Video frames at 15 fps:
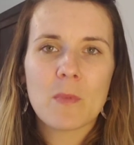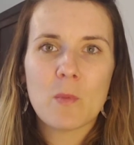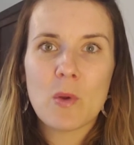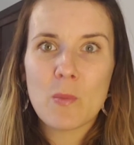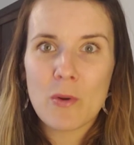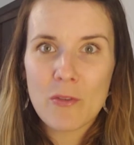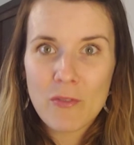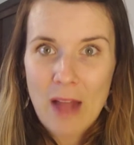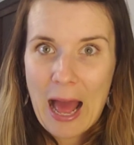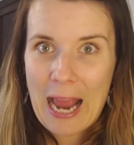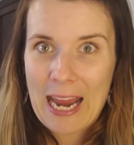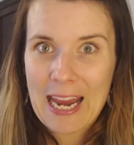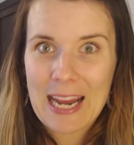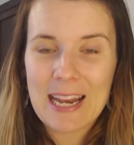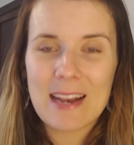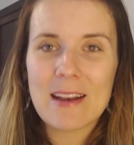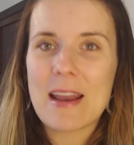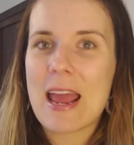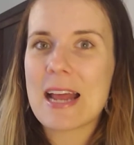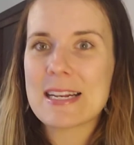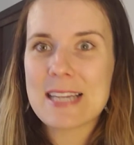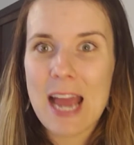we were flying and
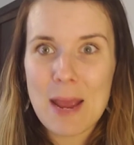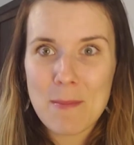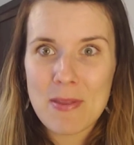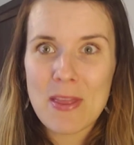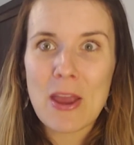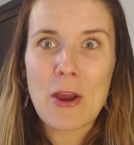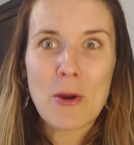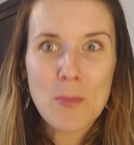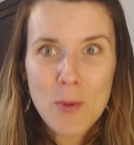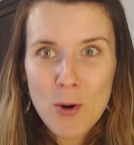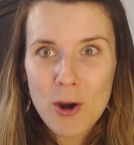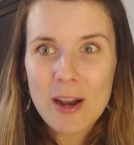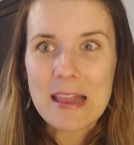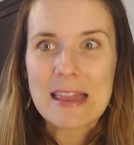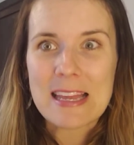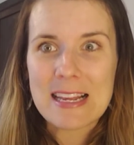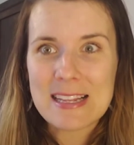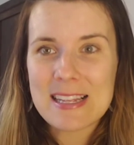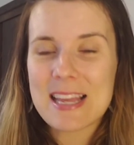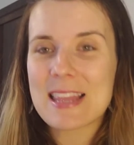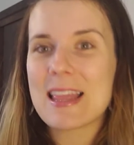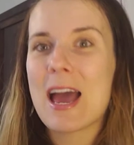had time in the airport and
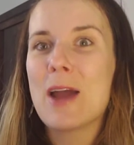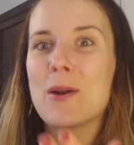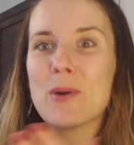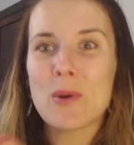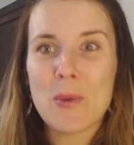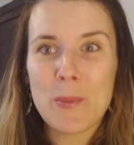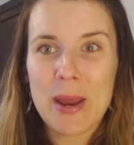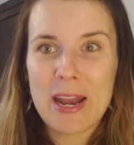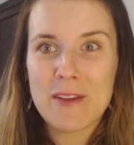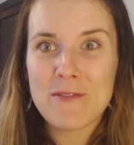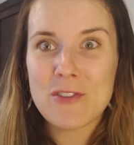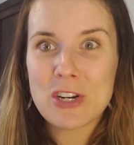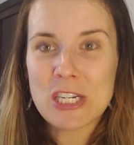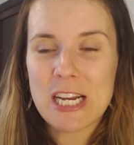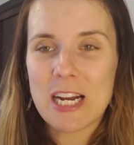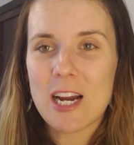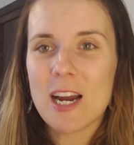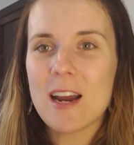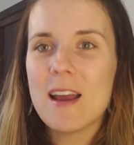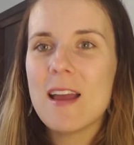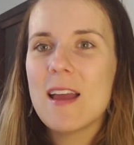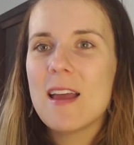things like that, or when waiting for
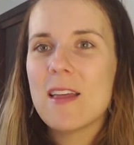dinner.